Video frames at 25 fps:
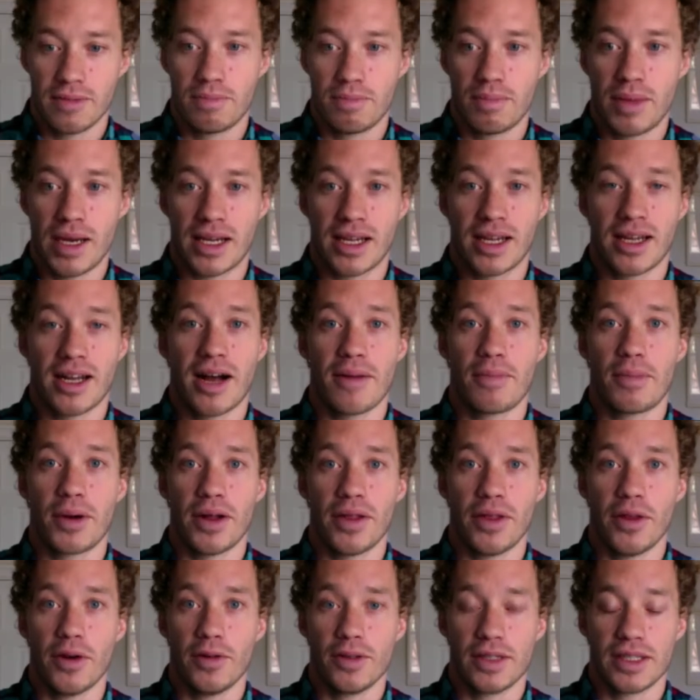picking up
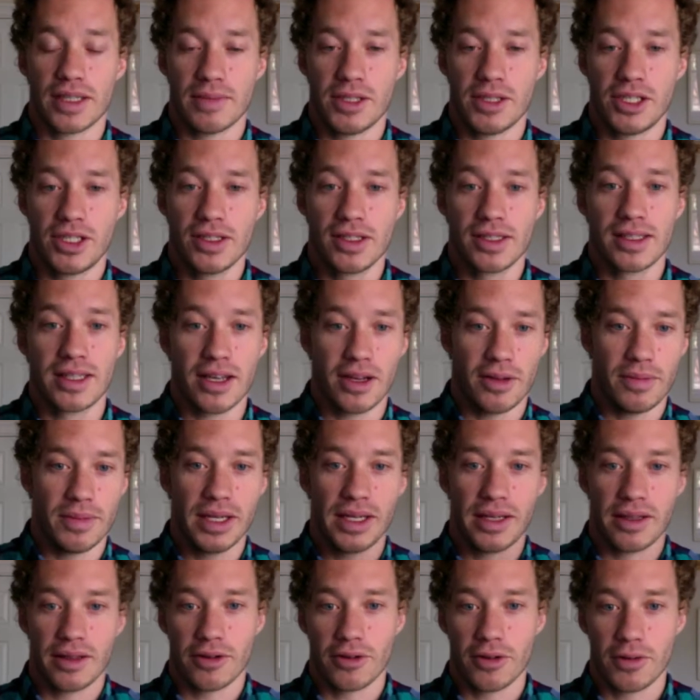on those images. They'll be
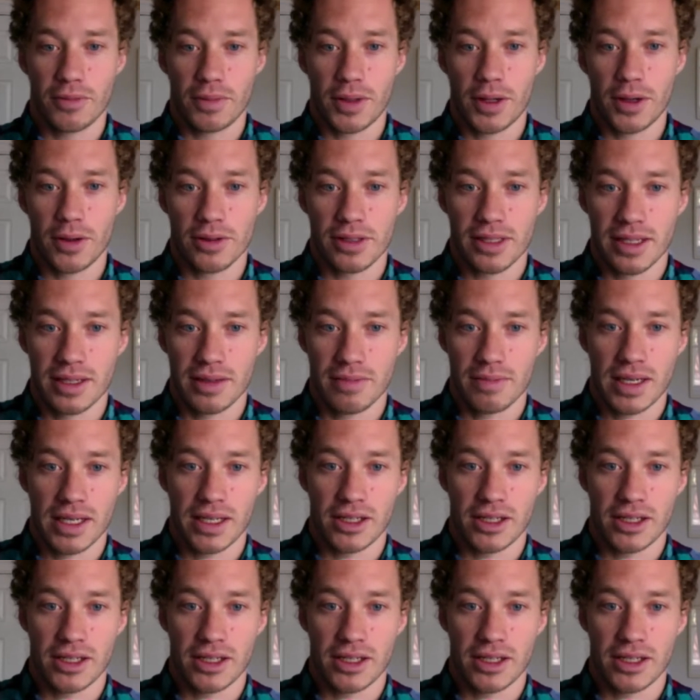in their own post and being